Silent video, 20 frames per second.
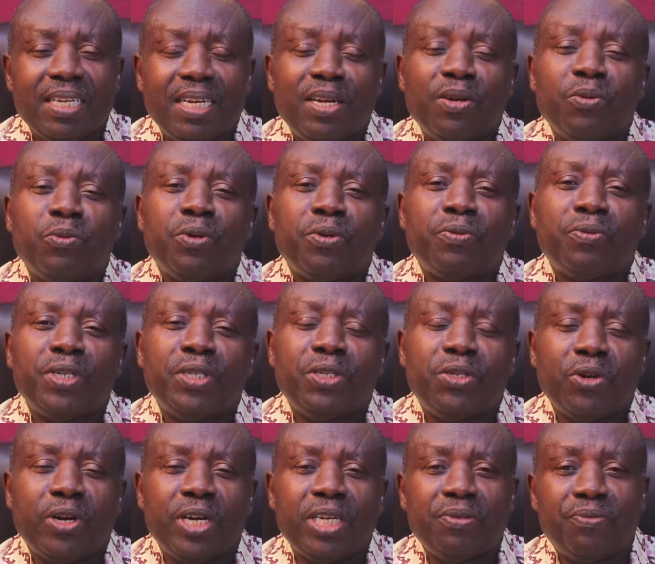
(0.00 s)
and we
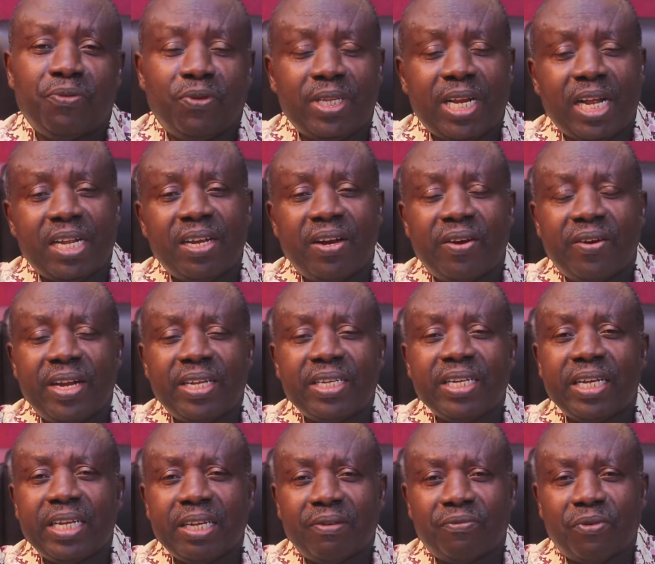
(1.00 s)
rejoice for that
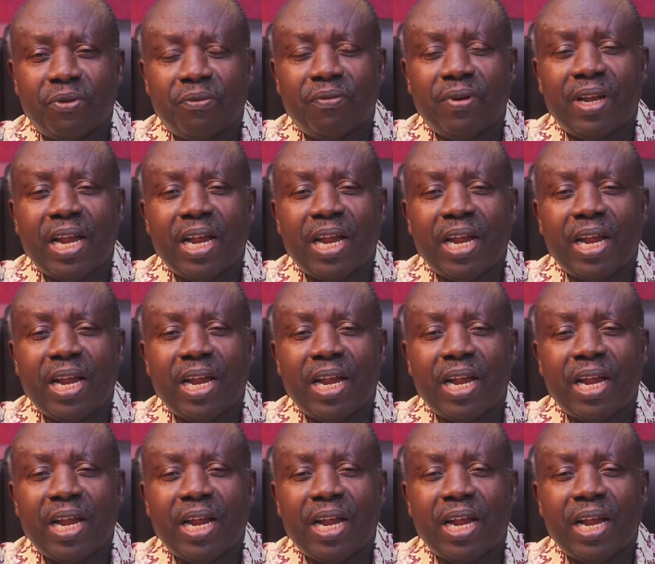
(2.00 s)
great gift of